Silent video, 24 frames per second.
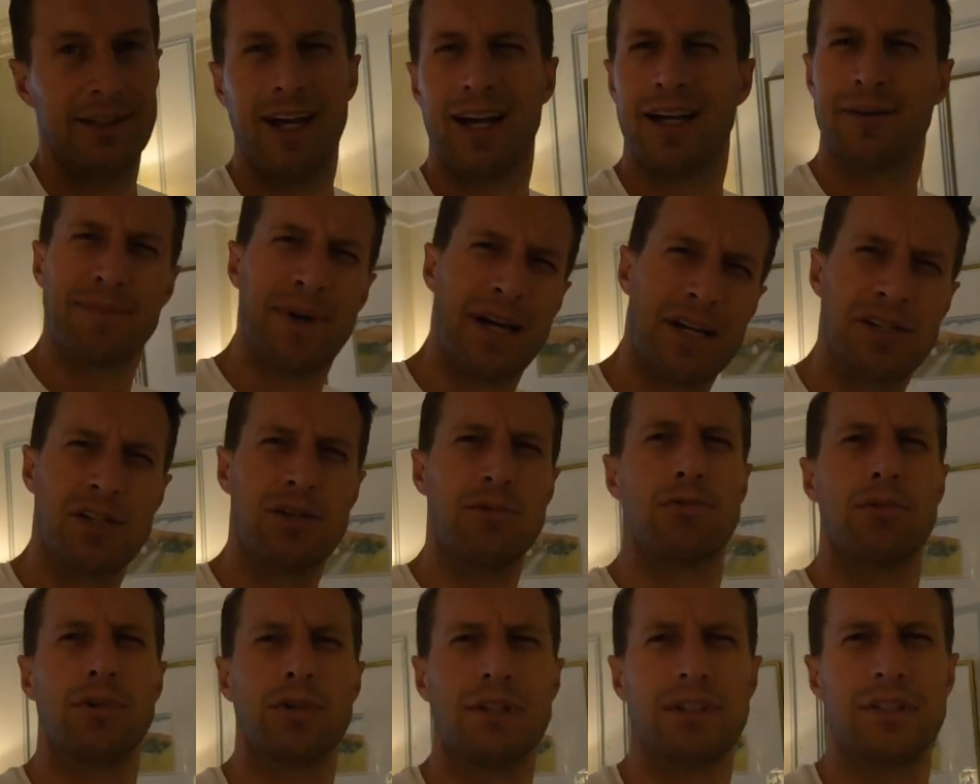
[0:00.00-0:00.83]
I'm
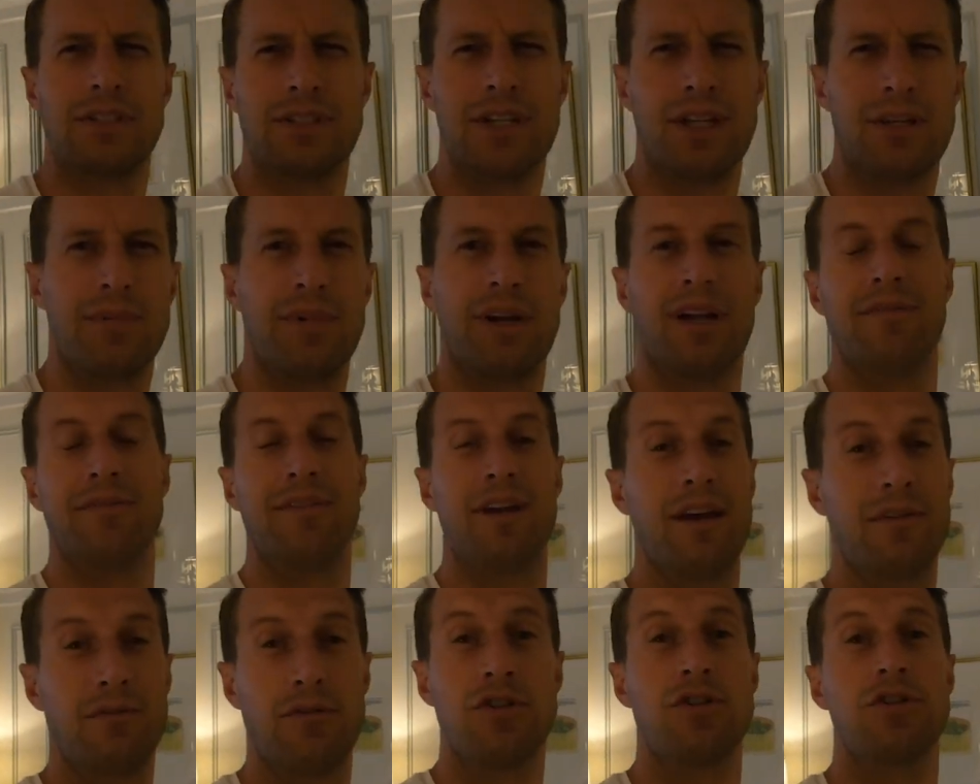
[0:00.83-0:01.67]
actually really excited about. It. I've
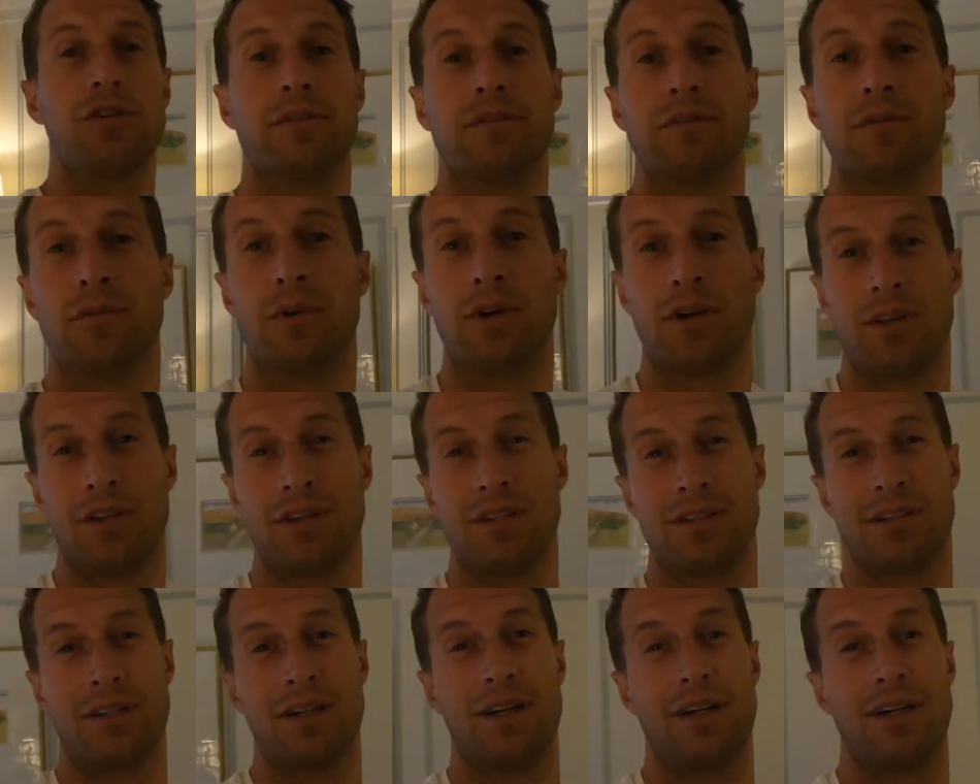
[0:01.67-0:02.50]
never driven one of
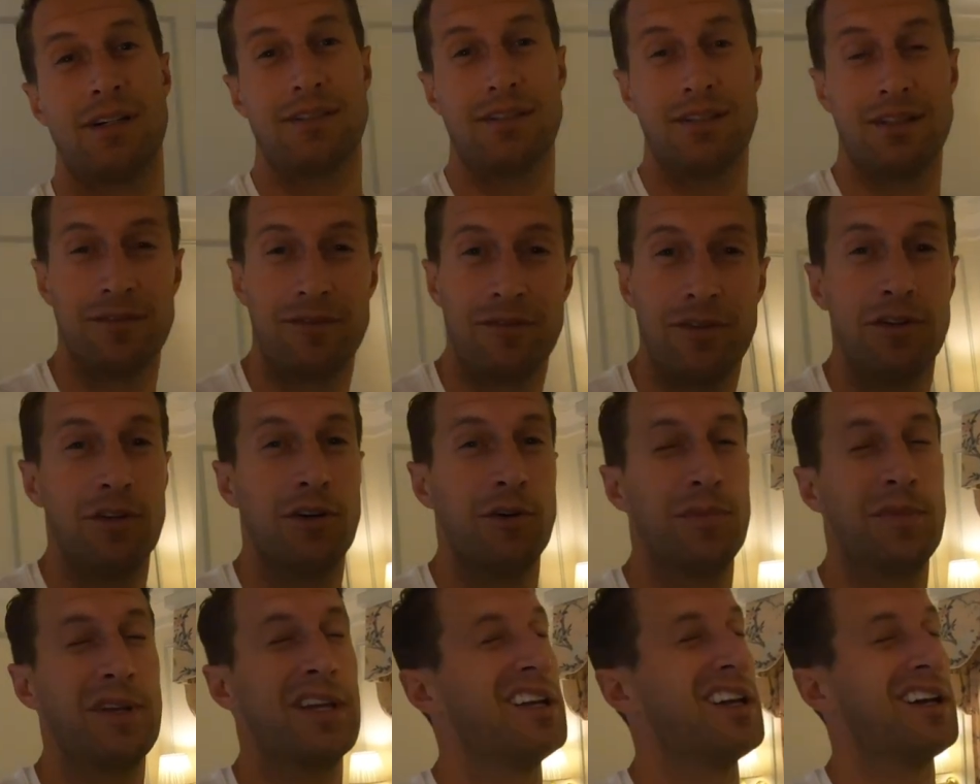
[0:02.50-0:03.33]
these cars, and if you
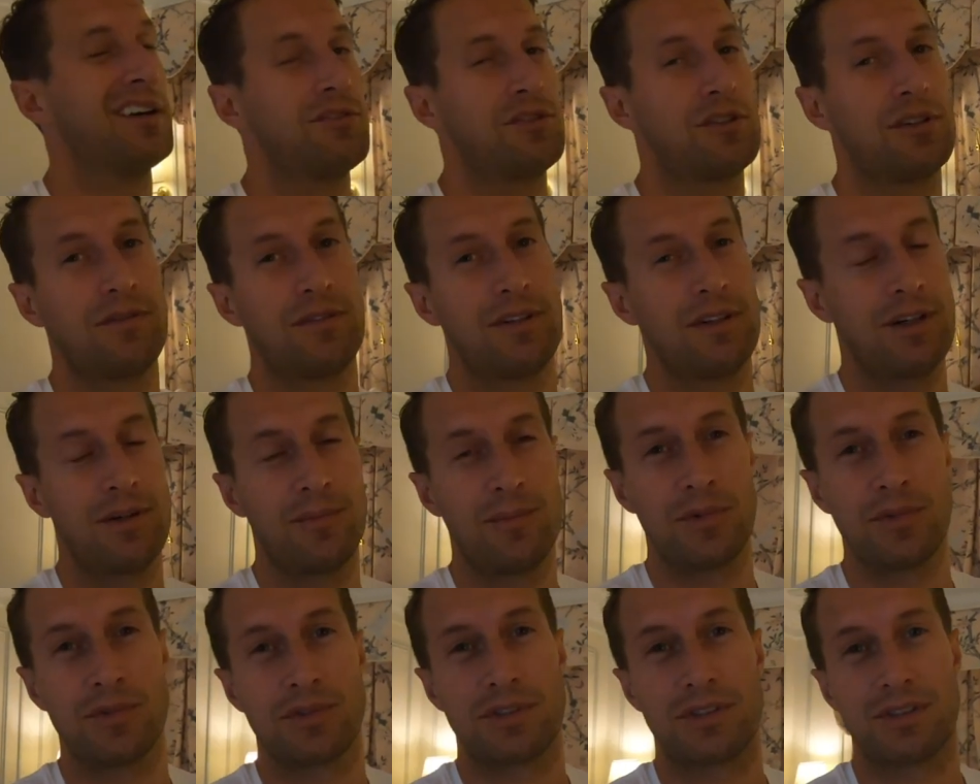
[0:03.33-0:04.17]
know me, I've driven
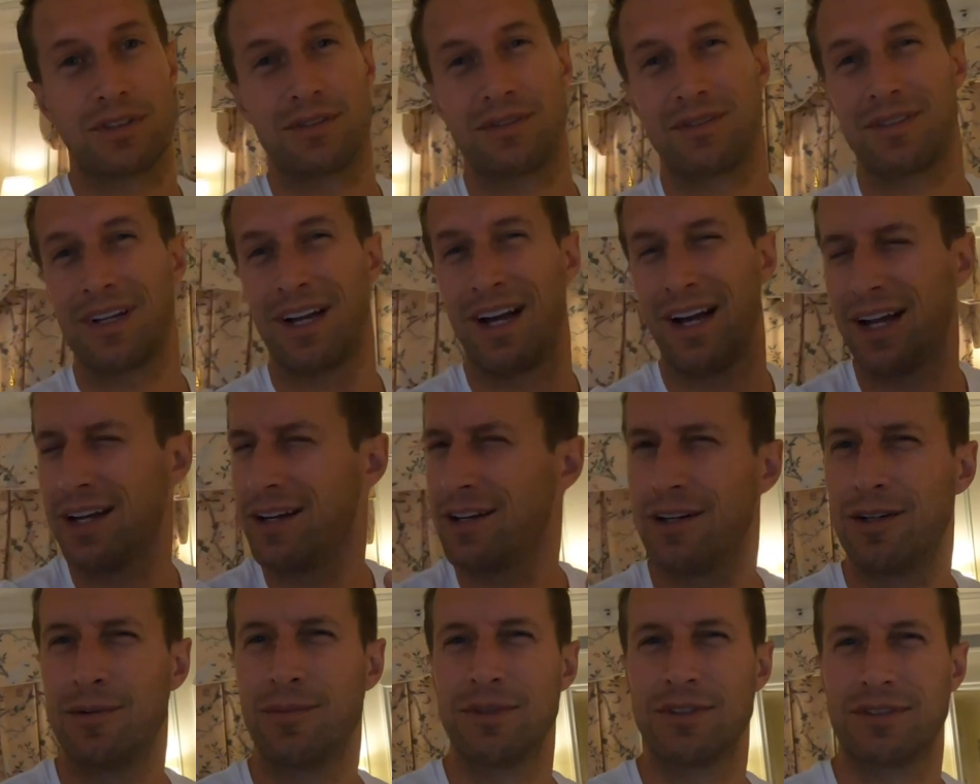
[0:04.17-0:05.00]
almost kind
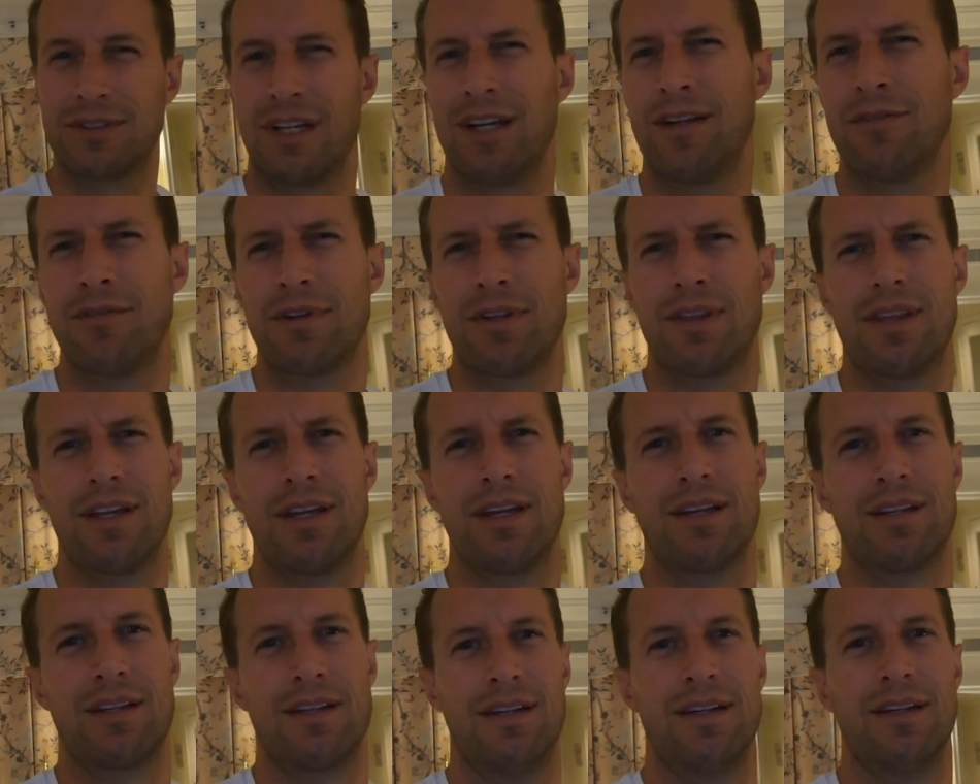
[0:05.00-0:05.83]
of almost
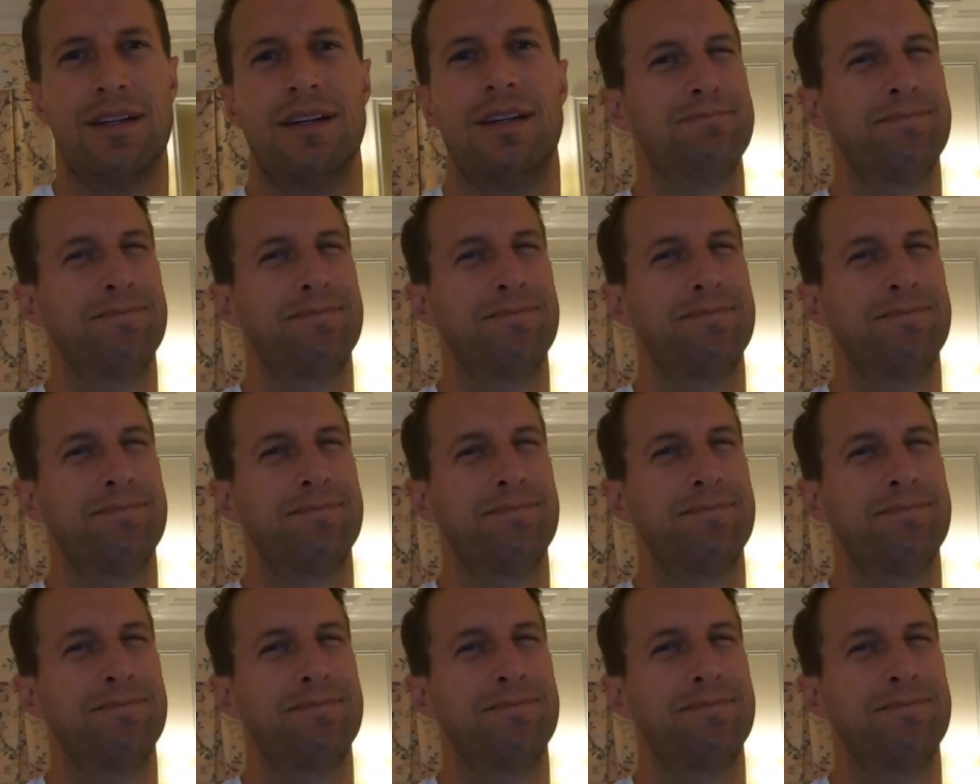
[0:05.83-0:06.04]
everything,